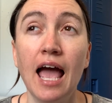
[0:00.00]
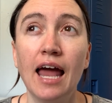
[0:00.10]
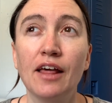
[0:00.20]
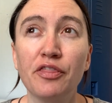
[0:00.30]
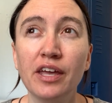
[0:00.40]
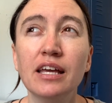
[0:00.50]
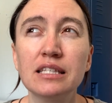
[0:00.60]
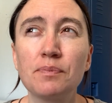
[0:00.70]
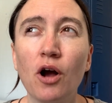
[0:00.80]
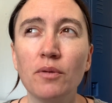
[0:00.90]
And I think
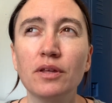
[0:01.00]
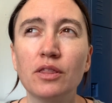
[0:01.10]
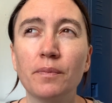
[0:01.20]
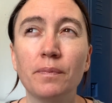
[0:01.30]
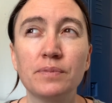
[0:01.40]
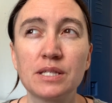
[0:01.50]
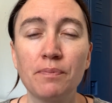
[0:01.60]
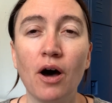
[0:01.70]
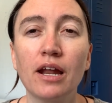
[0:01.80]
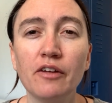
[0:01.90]
it's probably the
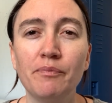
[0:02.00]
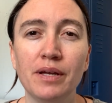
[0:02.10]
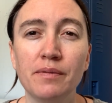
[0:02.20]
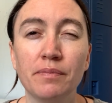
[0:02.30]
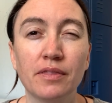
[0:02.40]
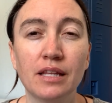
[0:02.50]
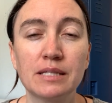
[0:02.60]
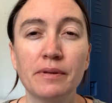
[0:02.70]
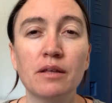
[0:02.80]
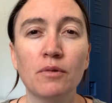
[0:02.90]
spot I've been that's
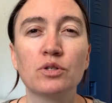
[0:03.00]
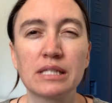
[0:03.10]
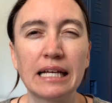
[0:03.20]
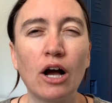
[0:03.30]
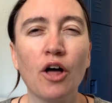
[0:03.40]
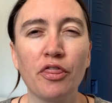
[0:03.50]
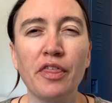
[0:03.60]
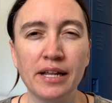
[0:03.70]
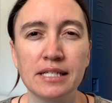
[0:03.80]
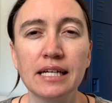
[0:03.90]
been the most like
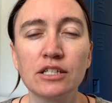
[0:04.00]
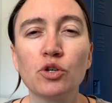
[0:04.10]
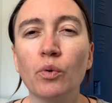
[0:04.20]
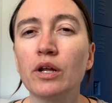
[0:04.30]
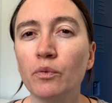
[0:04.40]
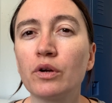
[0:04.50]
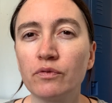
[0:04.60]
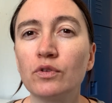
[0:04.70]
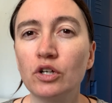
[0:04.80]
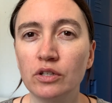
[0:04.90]
authentic to what it would
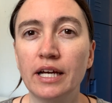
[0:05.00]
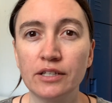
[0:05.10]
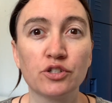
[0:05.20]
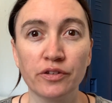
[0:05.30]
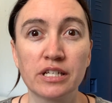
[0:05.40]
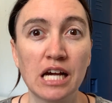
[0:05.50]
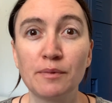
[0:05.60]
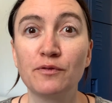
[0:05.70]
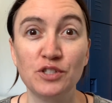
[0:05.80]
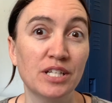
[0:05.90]
have looked like during the time
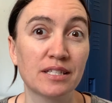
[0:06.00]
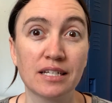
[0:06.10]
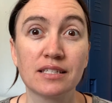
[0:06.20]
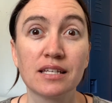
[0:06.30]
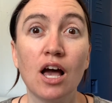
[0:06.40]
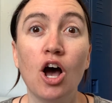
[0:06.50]
of Jesus.